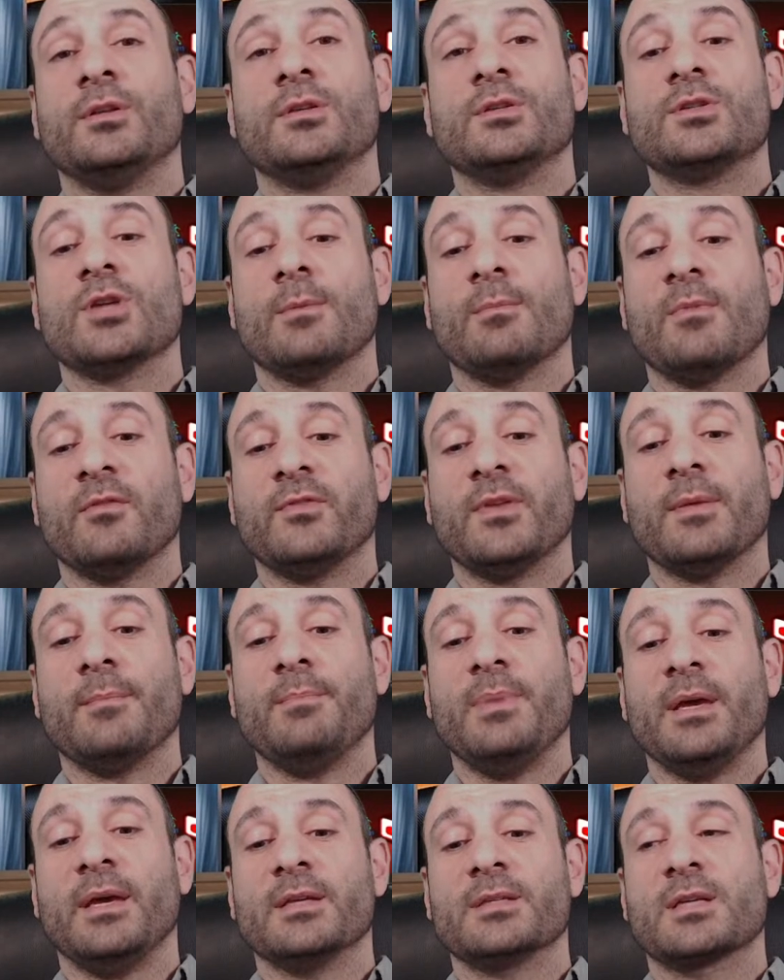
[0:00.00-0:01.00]
some of the
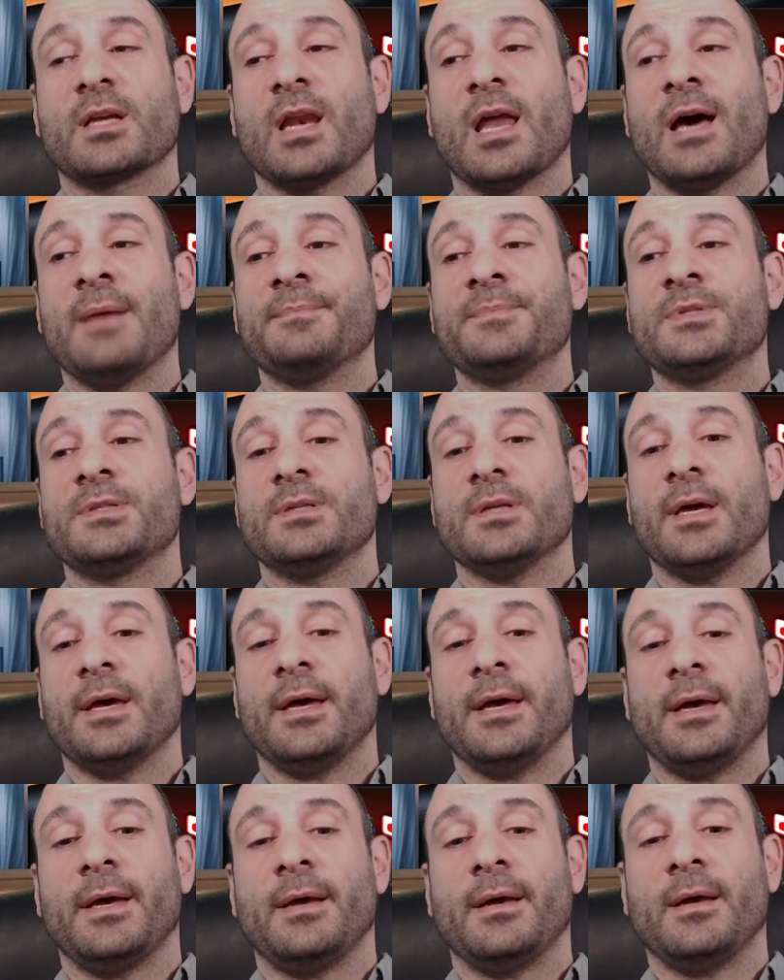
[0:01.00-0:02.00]
biggest clubs,
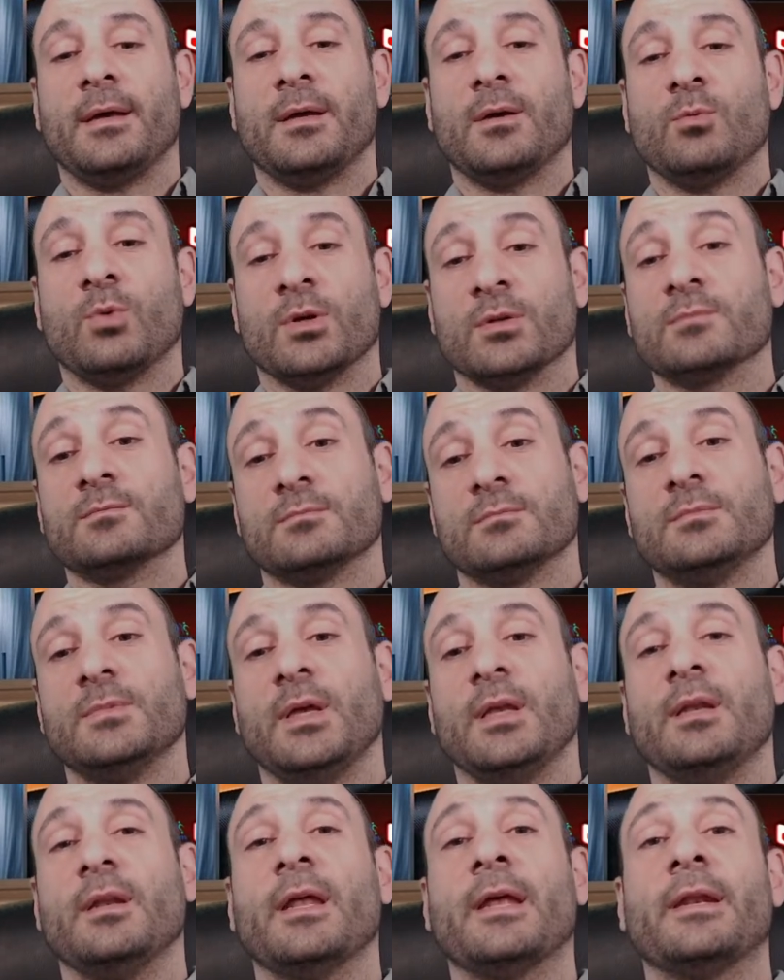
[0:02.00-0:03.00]

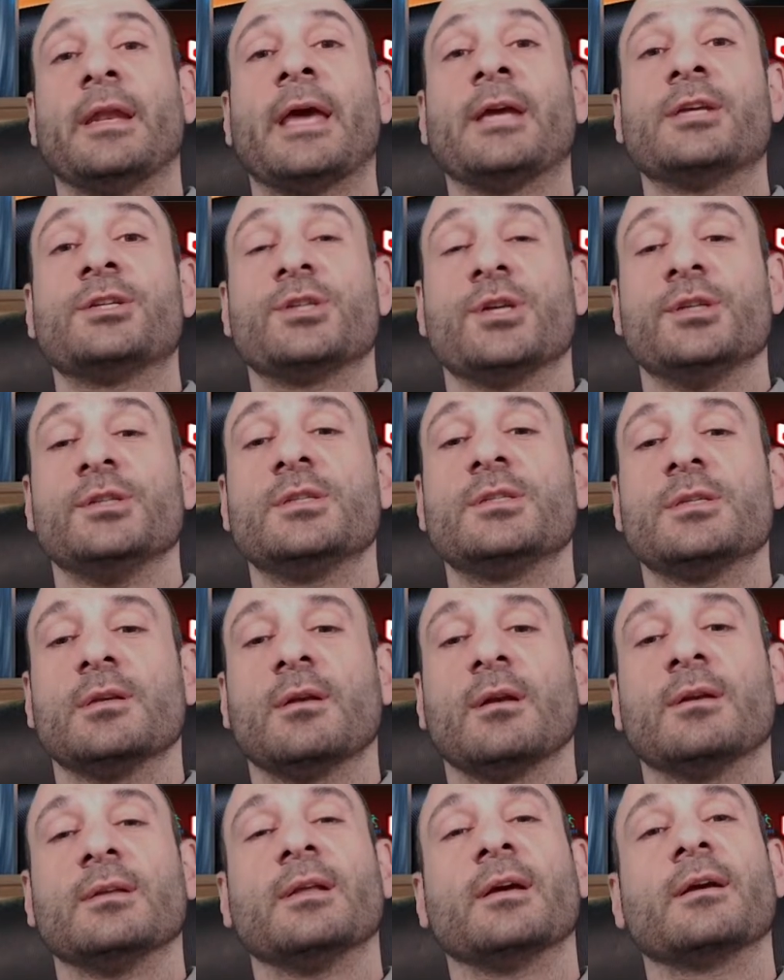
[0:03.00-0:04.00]
in the nations
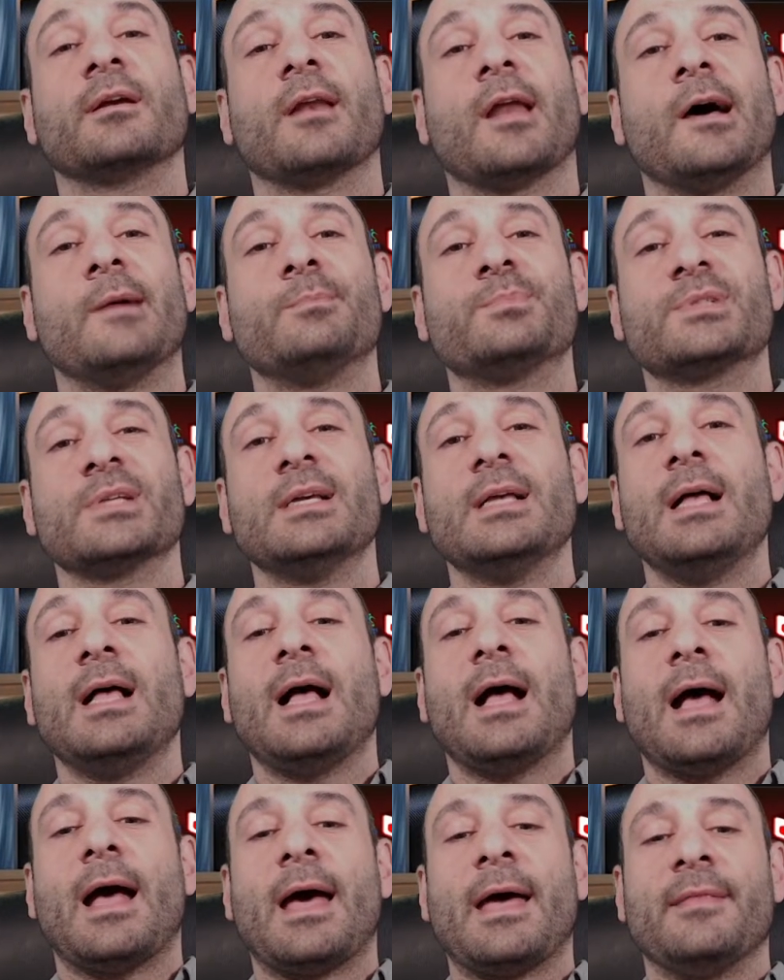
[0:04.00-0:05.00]
rather than clubs,
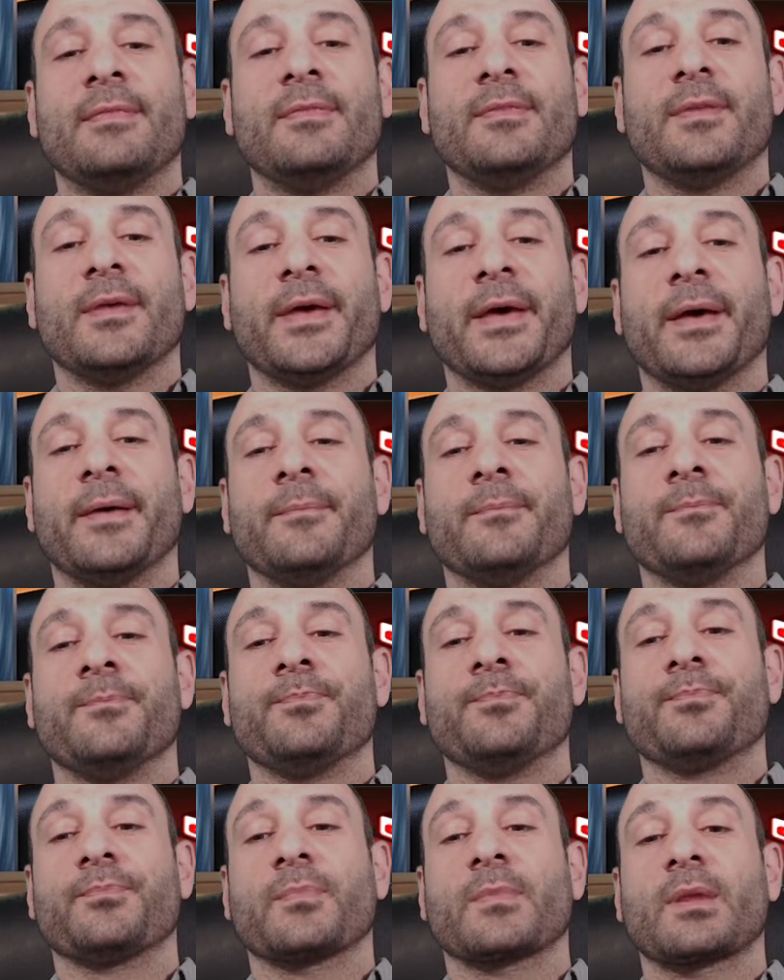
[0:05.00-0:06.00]
and
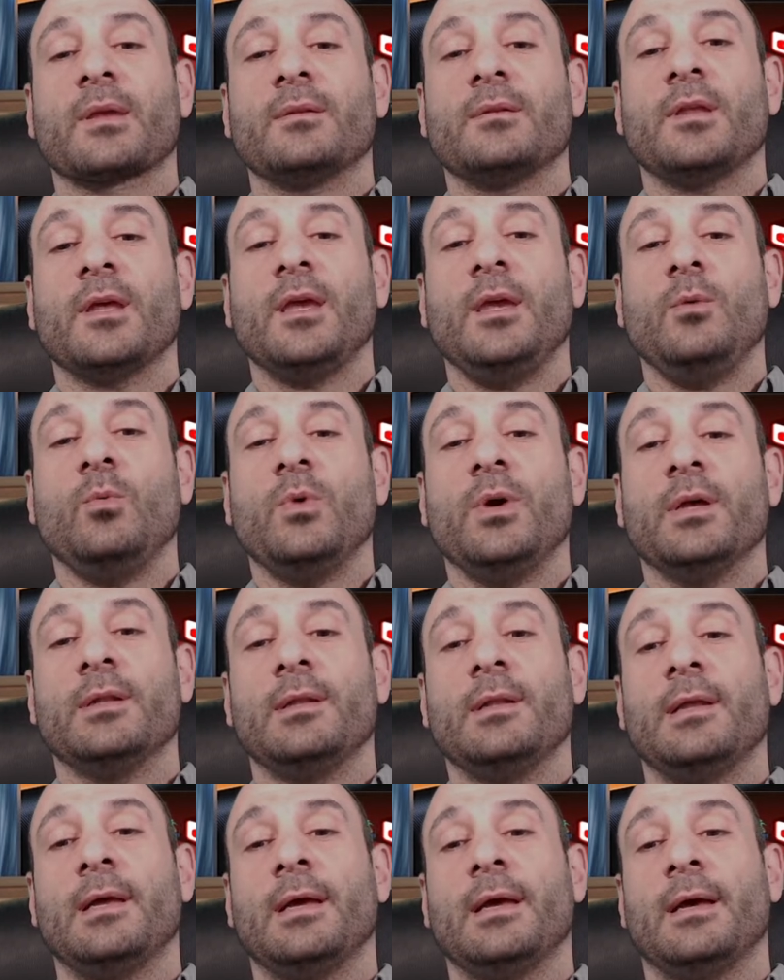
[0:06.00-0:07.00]
they
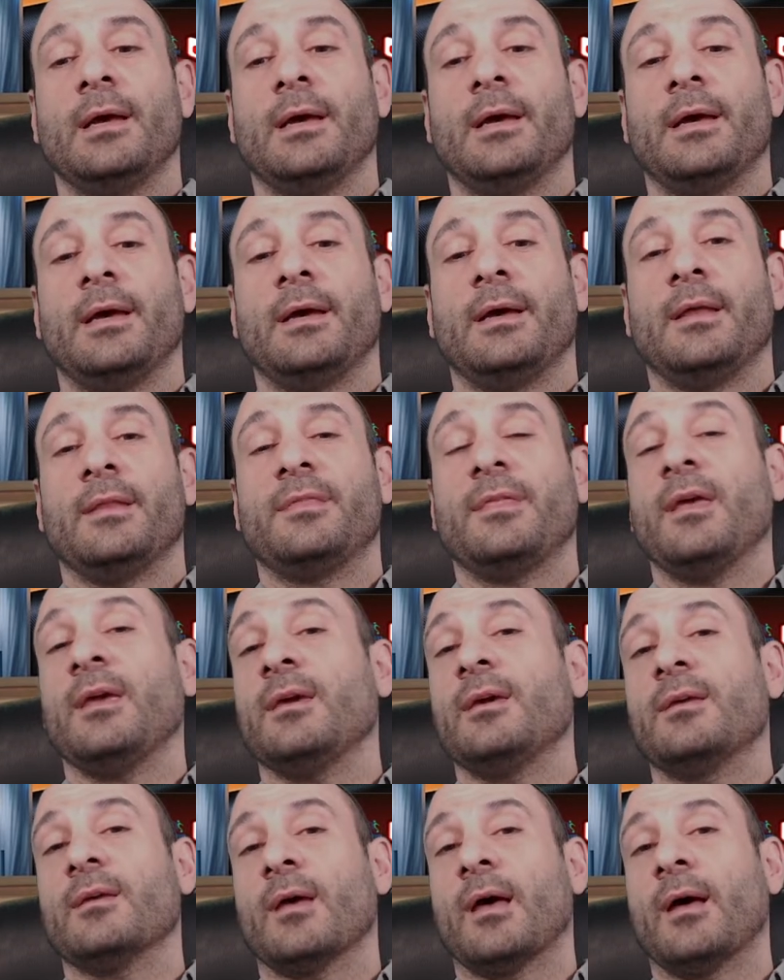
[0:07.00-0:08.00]
will
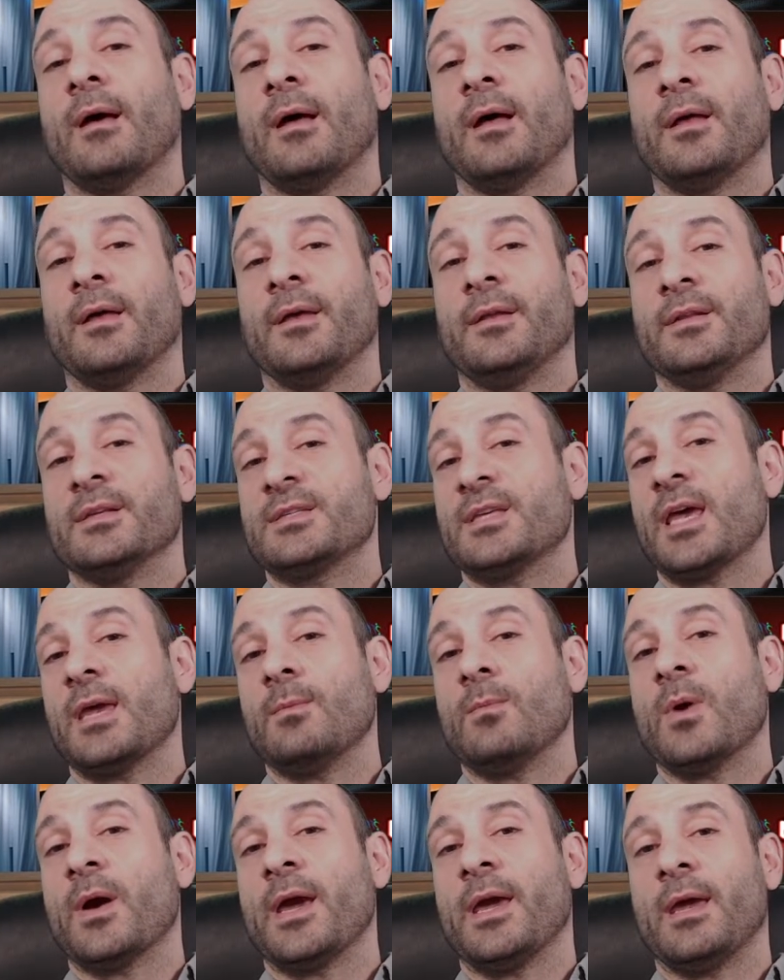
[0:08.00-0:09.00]
think in the same
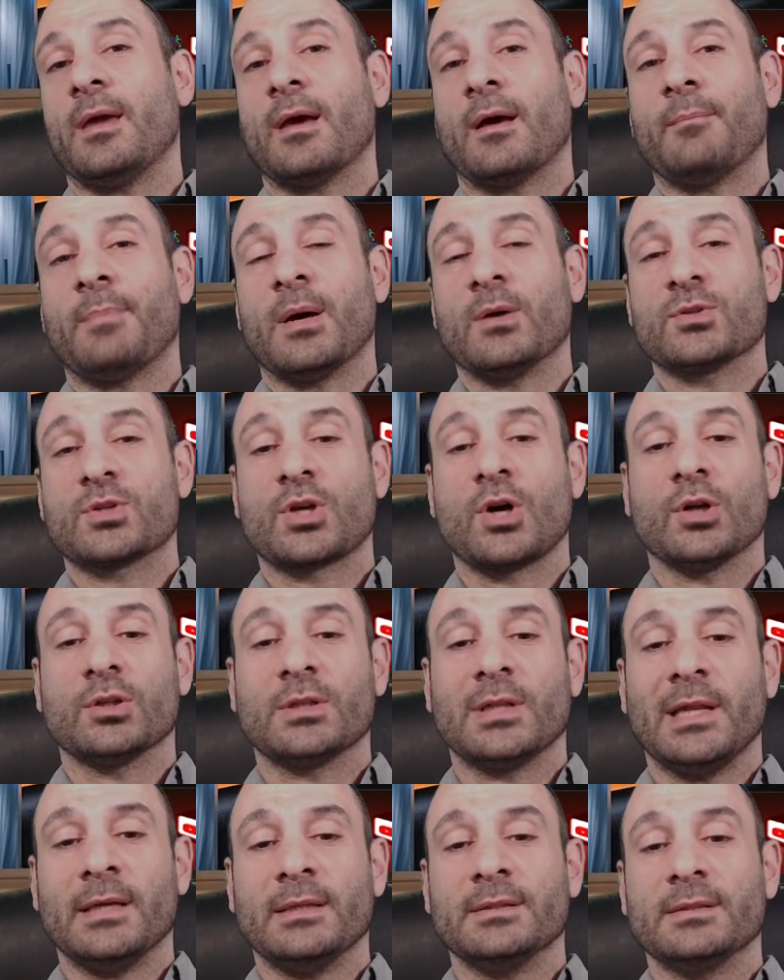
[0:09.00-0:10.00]
way about
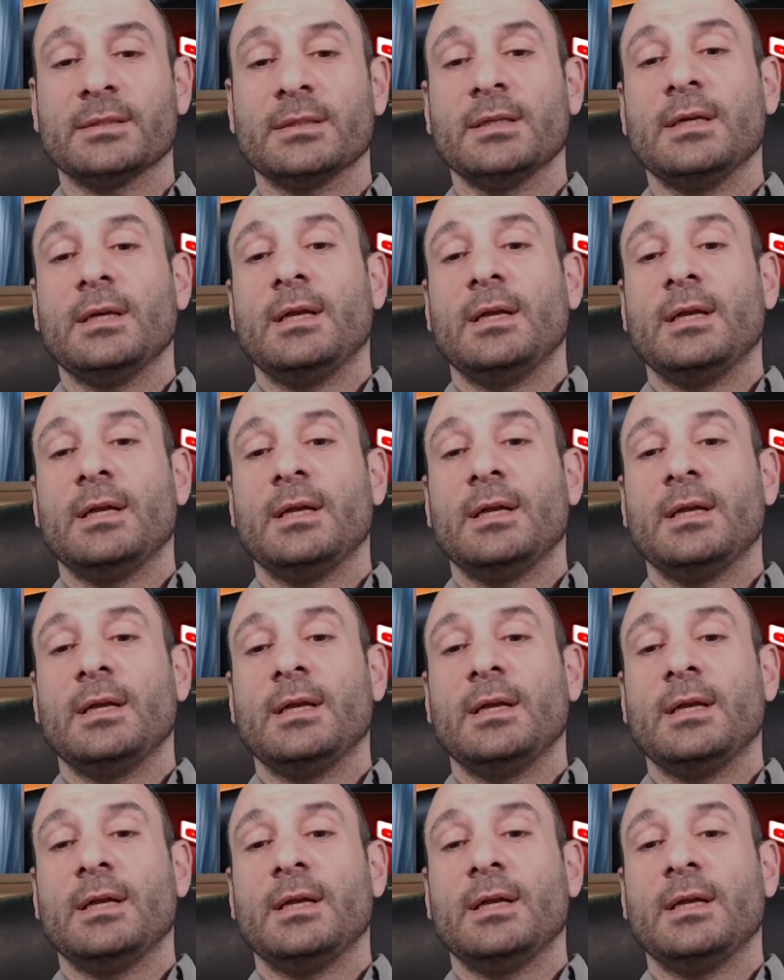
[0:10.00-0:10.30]
Scotland.